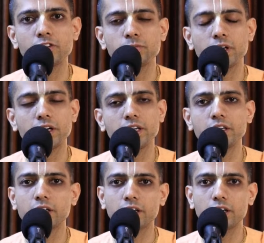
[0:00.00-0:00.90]

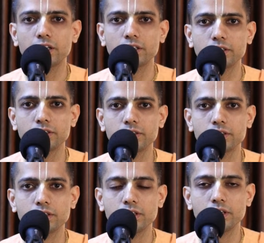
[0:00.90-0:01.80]
smarane na kalaha.
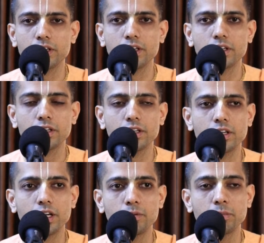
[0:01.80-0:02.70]

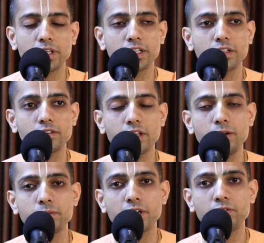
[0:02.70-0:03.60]
But at the
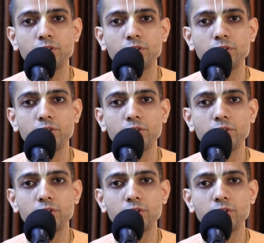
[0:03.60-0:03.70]
same time,